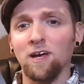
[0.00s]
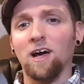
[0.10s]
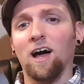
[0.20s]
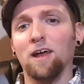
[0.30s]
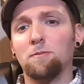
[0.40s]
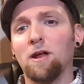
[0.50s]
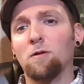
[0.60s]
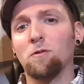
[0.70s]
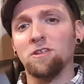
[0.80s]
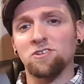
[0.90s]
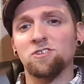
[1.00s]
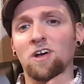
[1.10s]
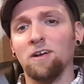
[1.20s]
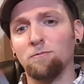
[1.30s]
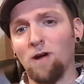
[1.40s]
depending on where the
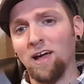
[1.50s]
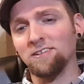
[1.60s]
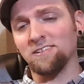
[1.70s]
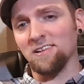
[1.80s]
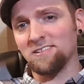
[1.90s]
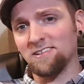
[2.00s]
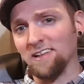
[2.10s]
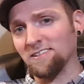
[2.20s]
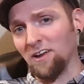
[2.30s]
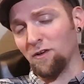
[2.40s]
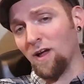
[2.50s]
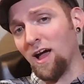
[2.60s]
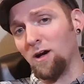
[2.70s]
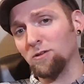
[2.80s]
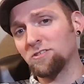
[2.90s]
sun rises and sets on your
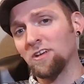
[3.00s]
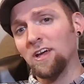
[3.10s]
house,